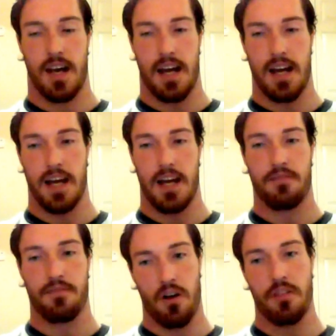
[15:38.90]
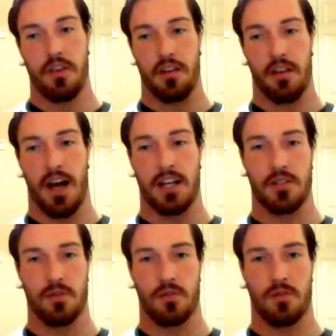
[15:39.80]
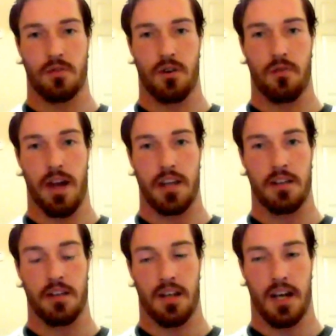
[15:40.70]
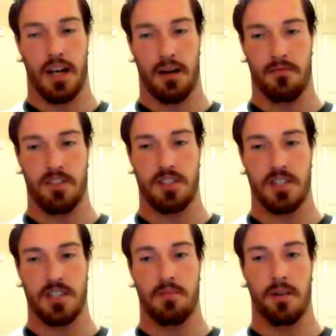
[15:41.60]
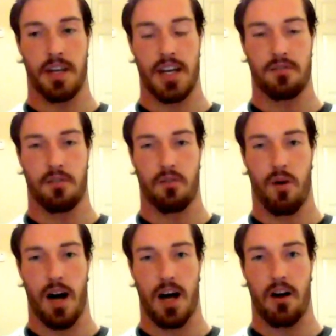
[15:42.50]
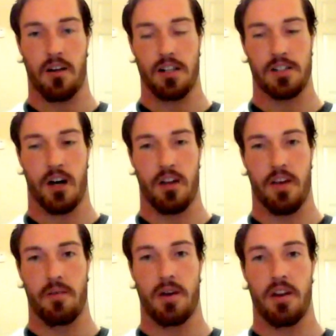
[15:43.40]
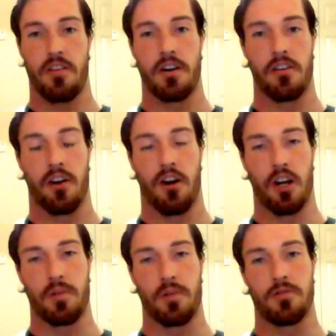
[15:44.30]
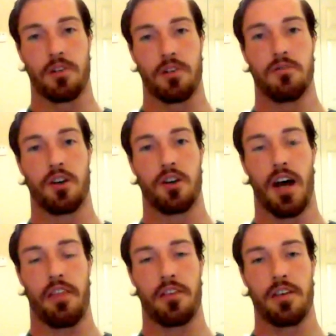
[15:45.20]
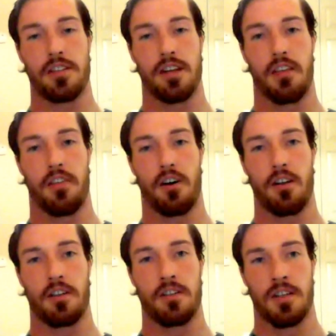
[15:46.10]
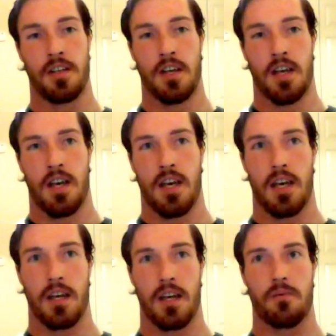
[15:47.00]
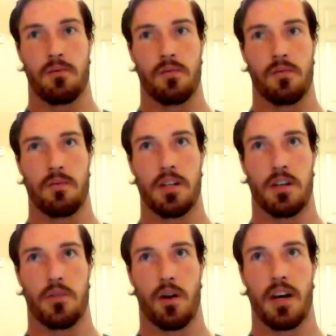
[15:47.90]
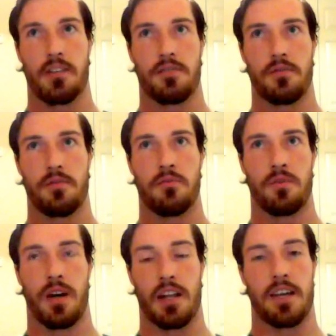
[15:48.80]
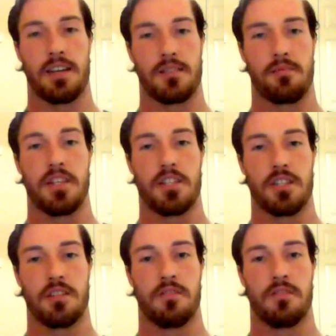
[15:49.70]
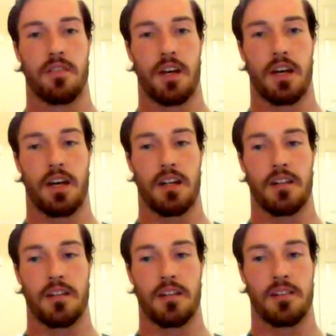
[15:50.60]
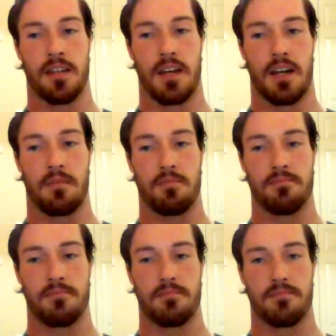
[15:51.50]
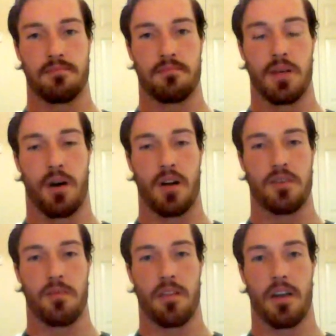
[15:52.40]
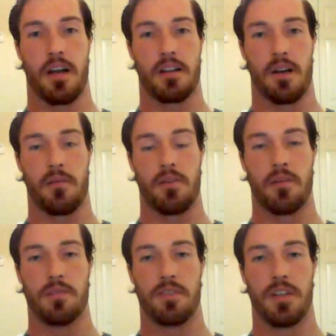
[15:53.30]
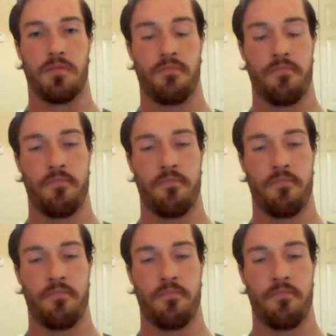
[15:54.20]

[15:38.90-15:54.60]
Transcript: I, I had followed the, the actual O'Bannon um, versus N C A A case for a while, saw that they amended their, their argument to include current athletes, and I thought it would be a good way to kind of take some initiative and um, be a part of something that I, that I really believed in.